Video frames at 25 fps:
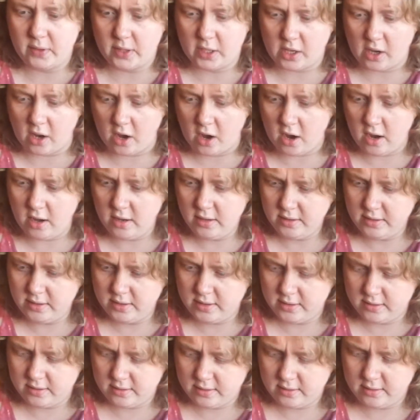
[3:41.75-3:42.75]

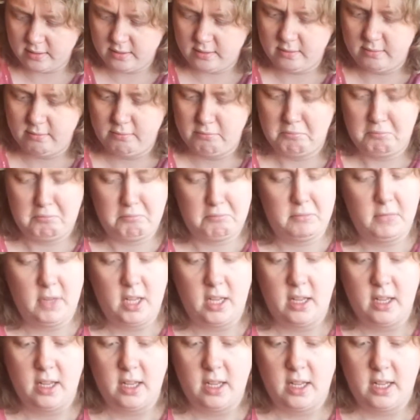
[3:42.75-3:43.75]
cards?
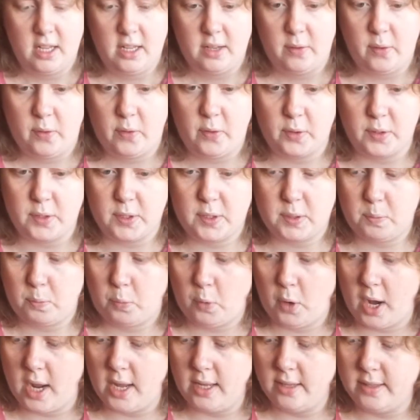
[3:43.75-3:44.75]
We've got
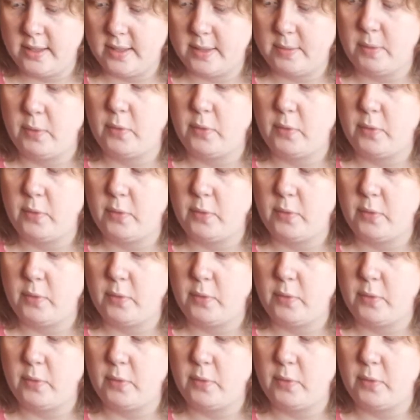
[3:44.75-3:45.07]
spreads, we've